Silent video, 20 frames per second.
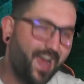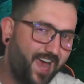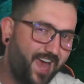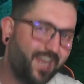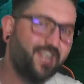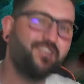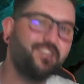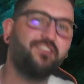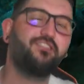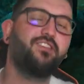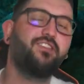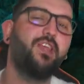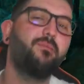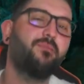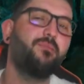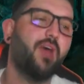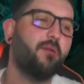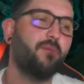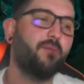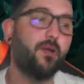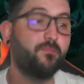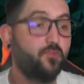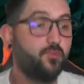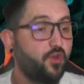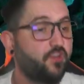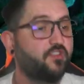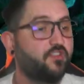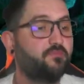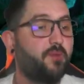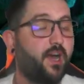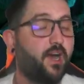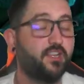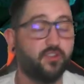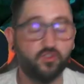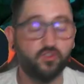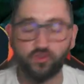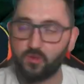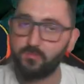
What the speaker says: and at the same time, I'm doing spiders.